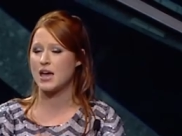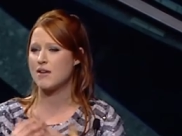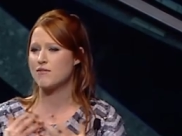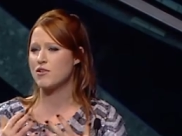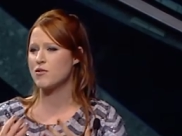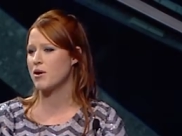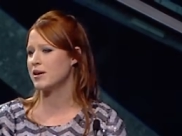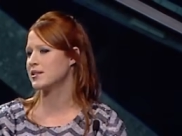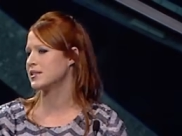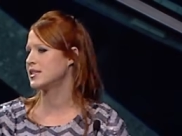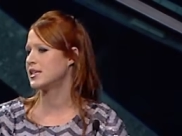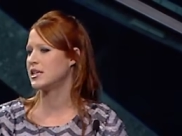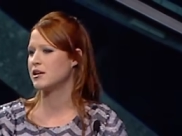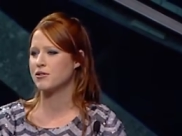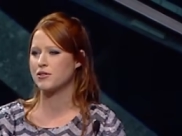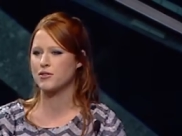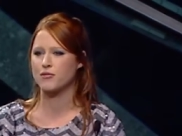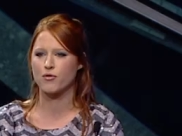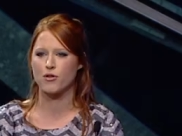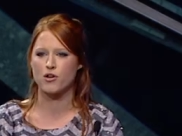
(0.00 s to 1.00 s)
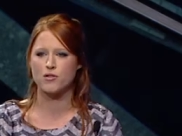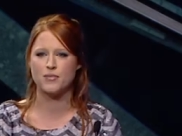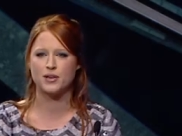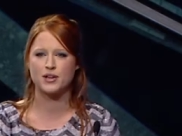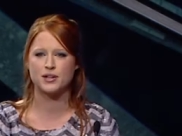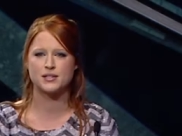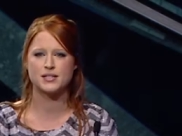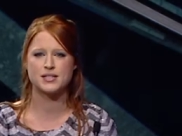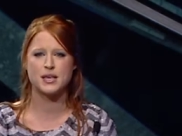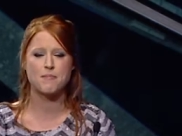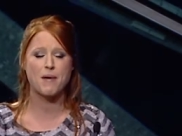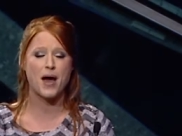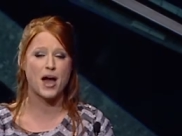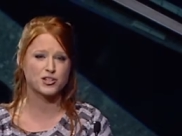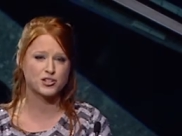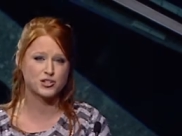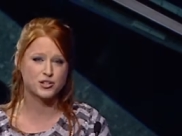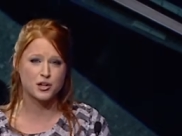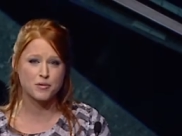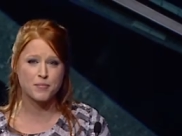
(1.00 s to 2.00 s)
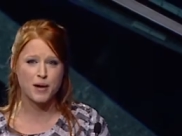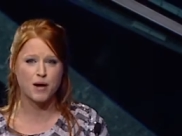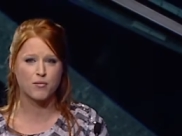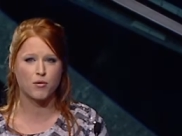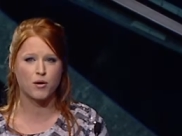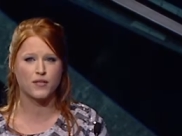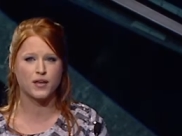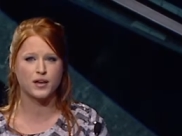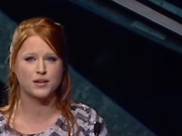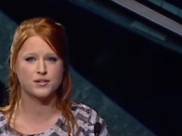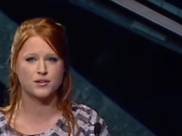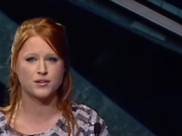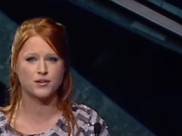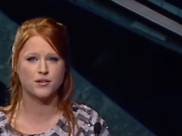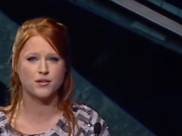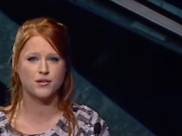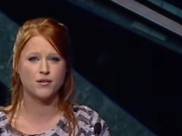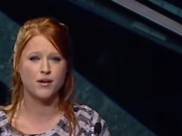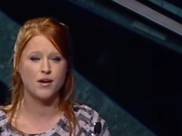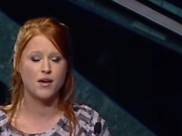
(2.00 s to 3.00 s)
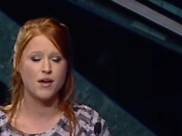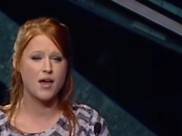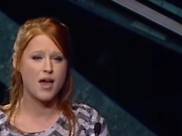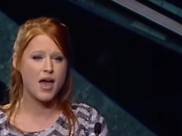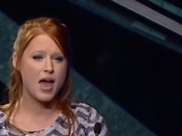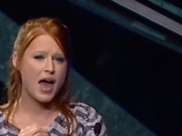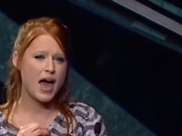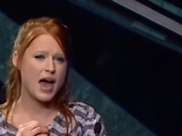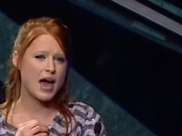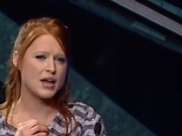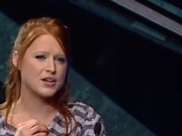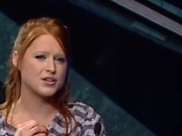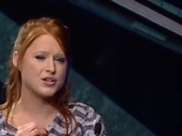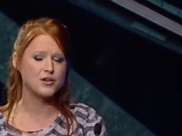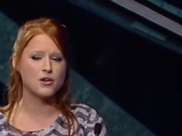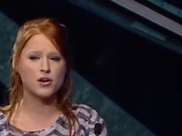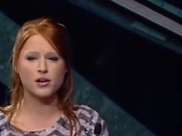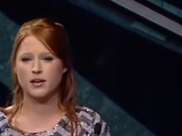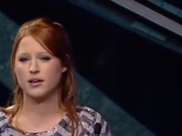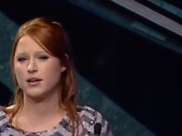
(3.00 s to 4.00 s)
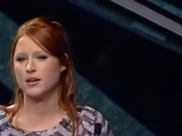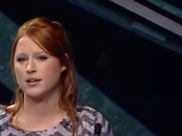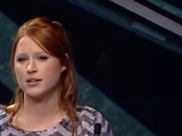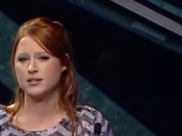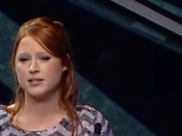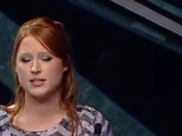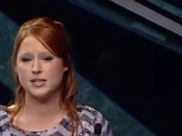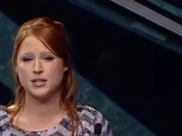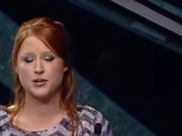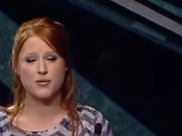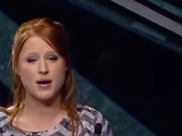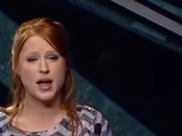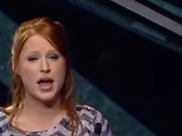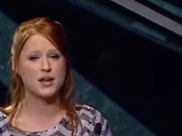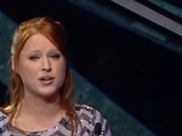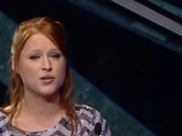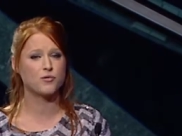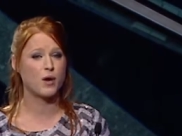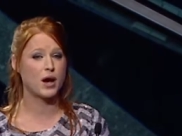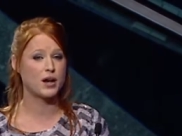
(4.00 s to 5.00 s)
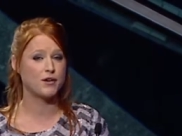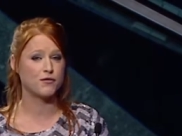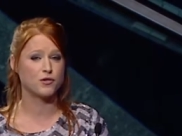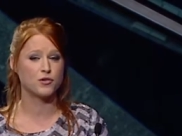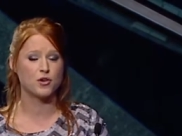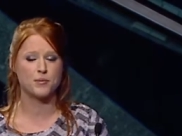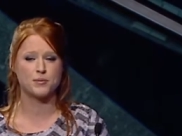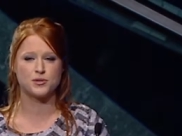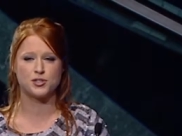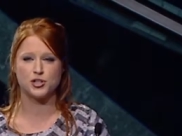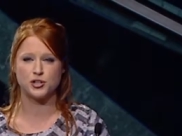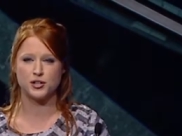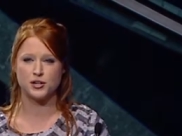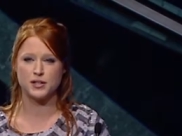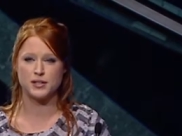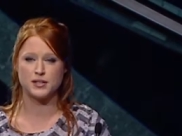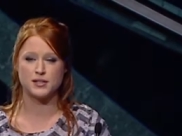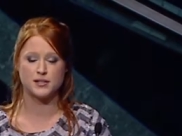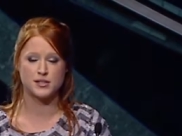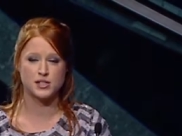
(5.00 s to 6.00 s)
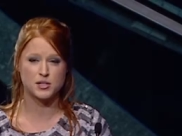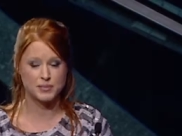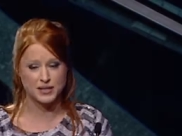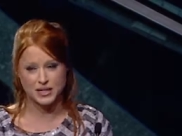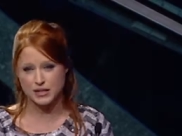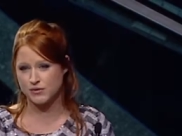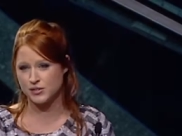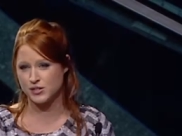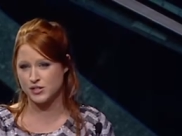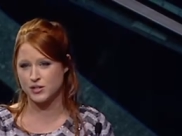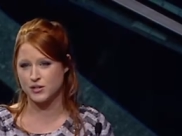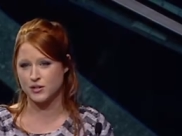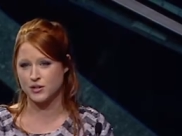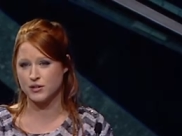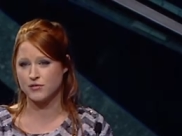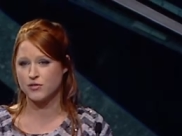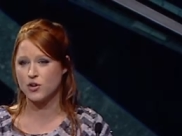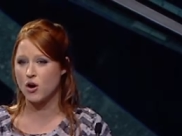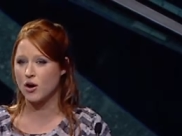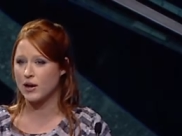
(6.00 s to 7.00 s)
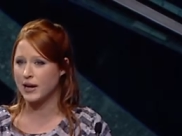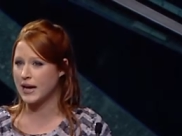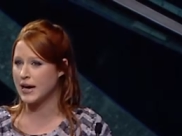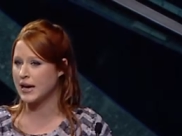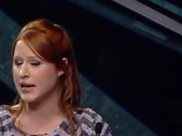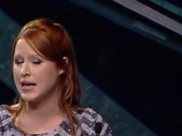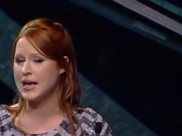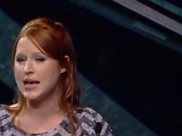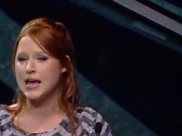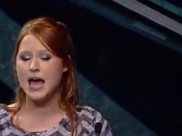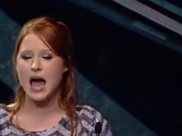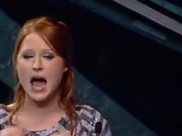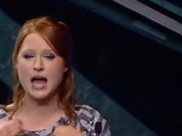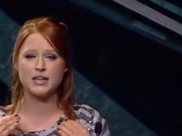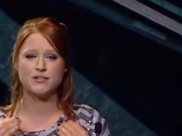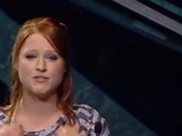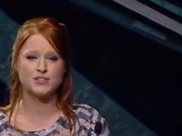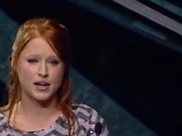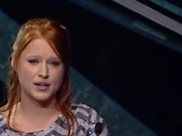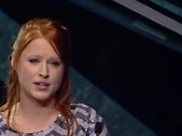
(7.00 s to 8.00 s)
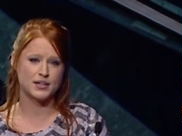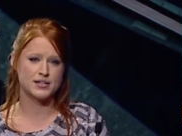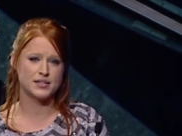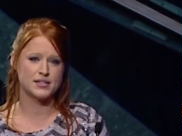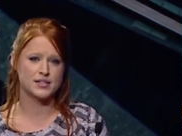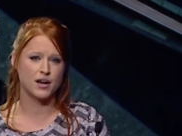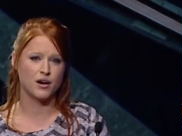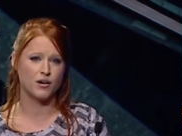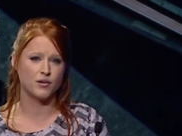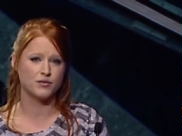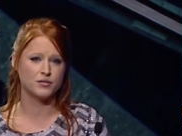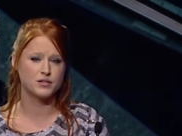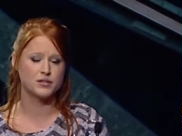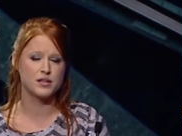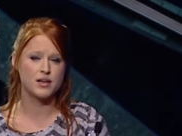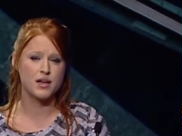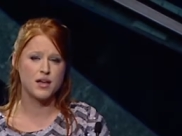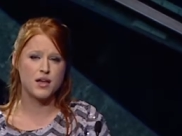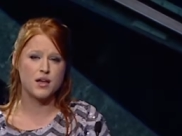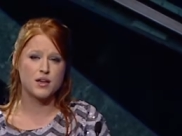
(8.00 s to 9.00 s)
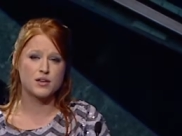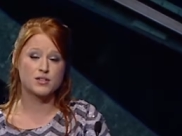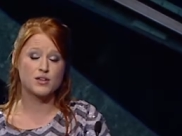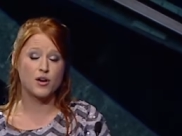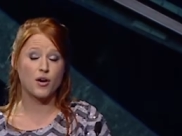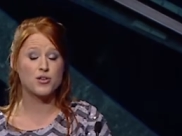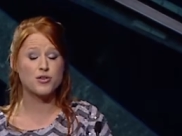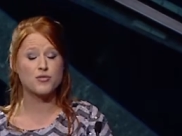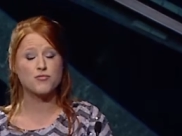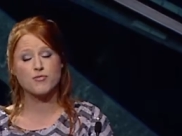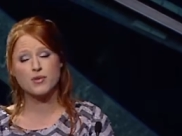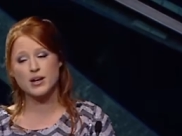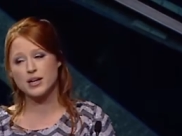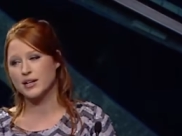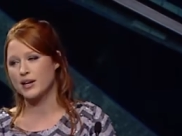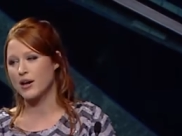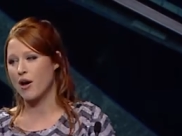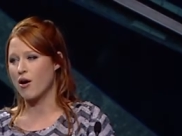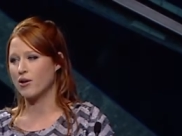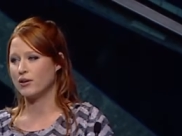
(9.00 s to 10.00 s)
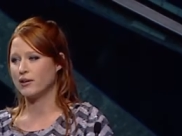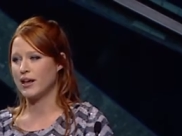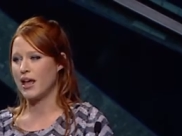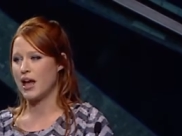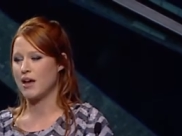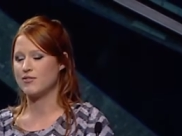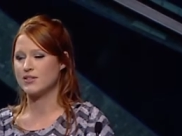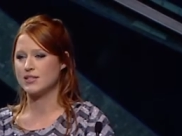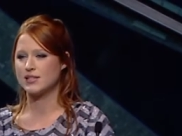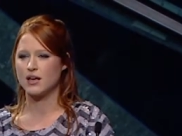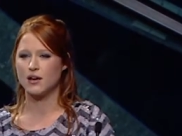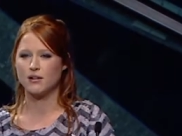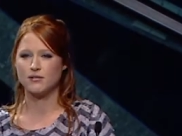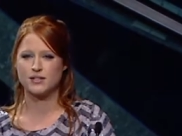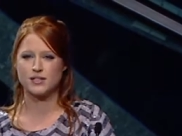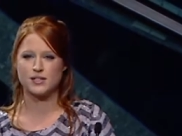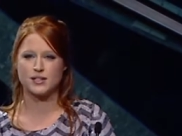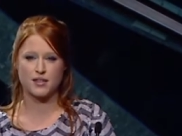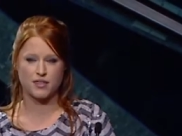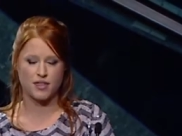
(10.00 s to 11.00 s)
everyone's here in the room because they're passionate about what they do, and you're not going to sit around and wait for an opportunity to be given to you. You've gone out and you've done it yourselves. So you really only have yourselves to